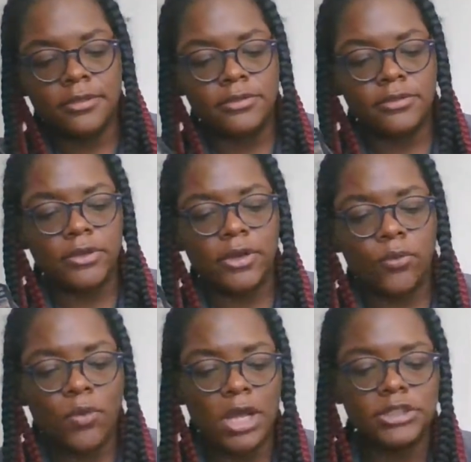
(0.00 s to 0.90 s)
So they're
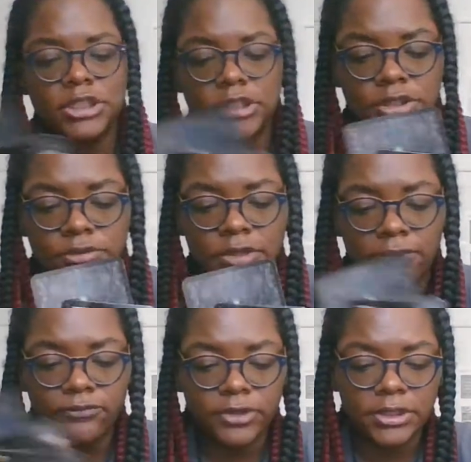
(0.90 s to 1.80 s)
watching you. They're
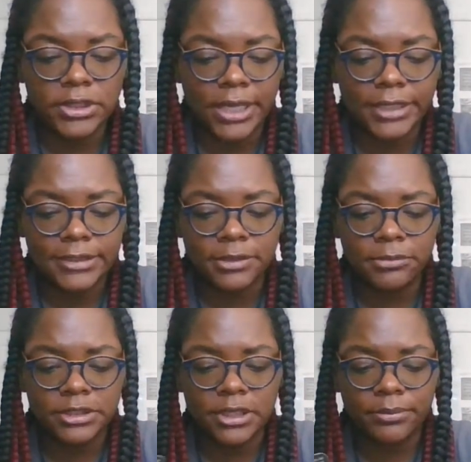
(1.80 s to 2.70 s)
feeling like it's a
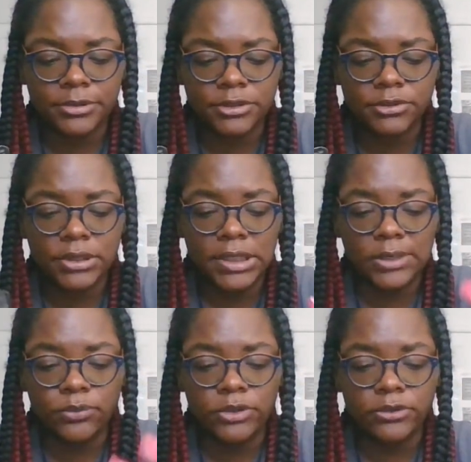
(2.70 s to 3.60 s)
missed opportunity.
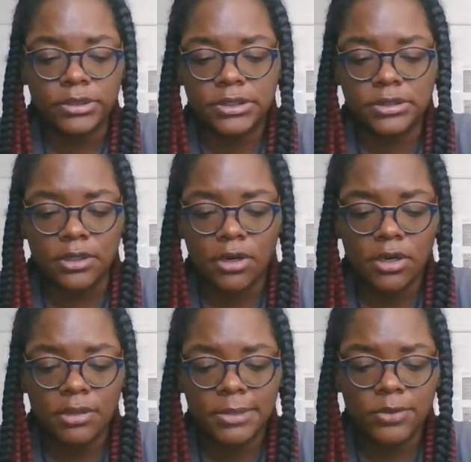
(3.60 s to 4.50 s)
Whether it's the
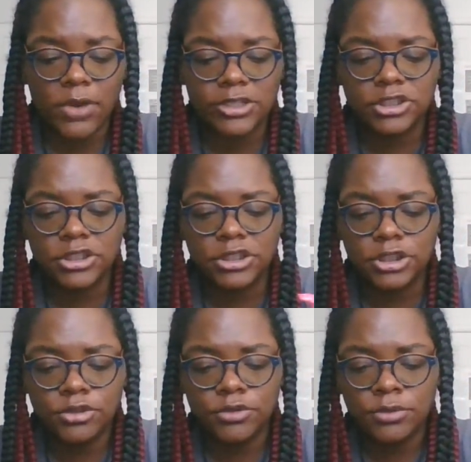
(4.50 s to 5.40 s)
karmic watching
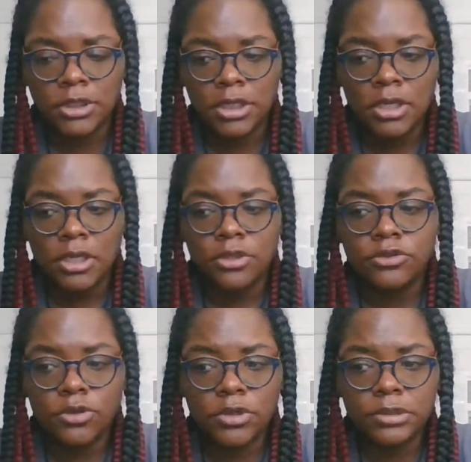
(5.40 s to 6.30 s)
you,
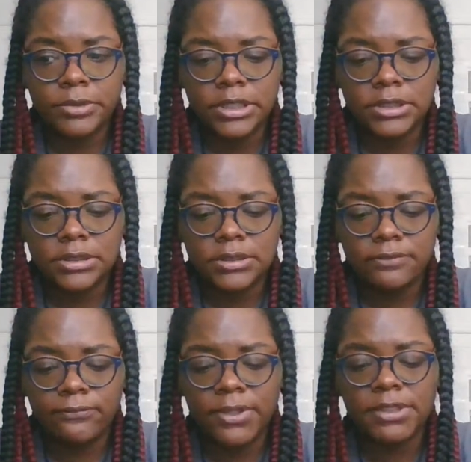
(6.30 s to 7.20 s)
Taurus,
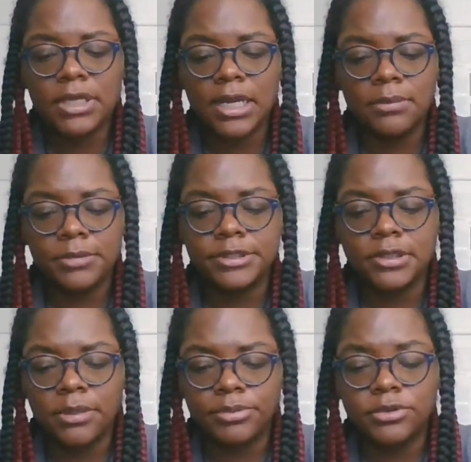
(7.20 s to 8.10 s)
feeling like a missed
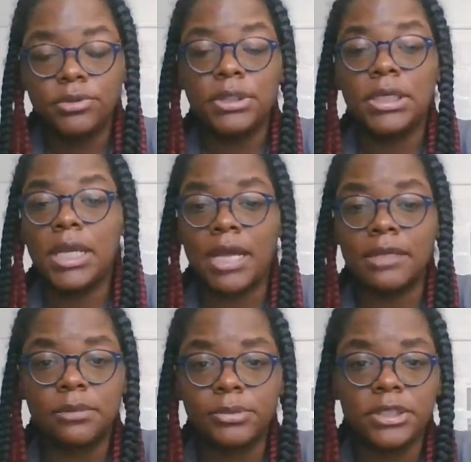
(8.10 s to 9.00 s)
opportunity
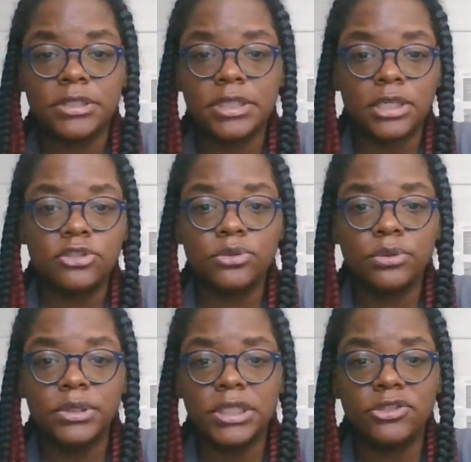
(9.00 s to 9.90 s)
after being
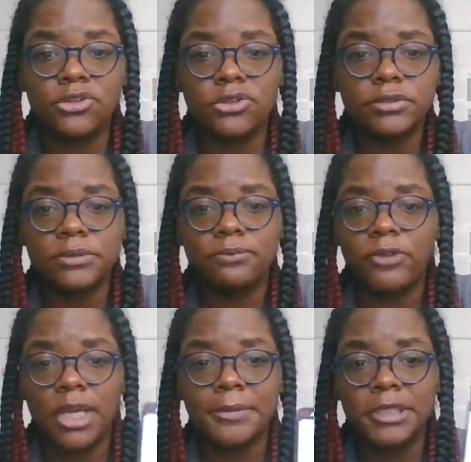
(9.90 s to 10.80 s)
sexual in your
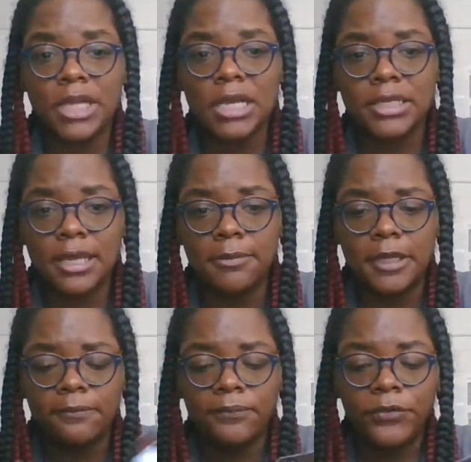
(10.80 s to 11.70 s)
family dynamic.
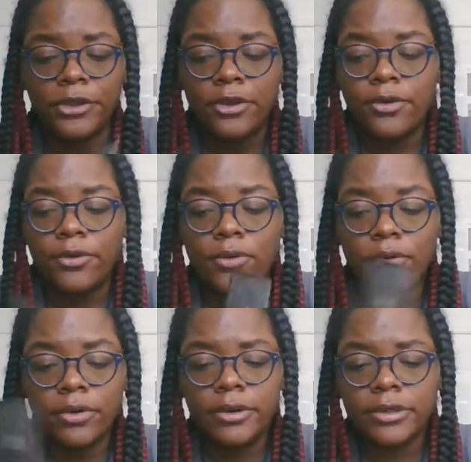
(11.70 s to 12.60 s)

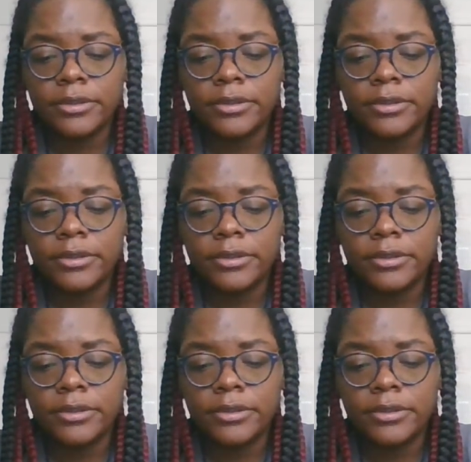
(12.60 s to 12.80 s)
Or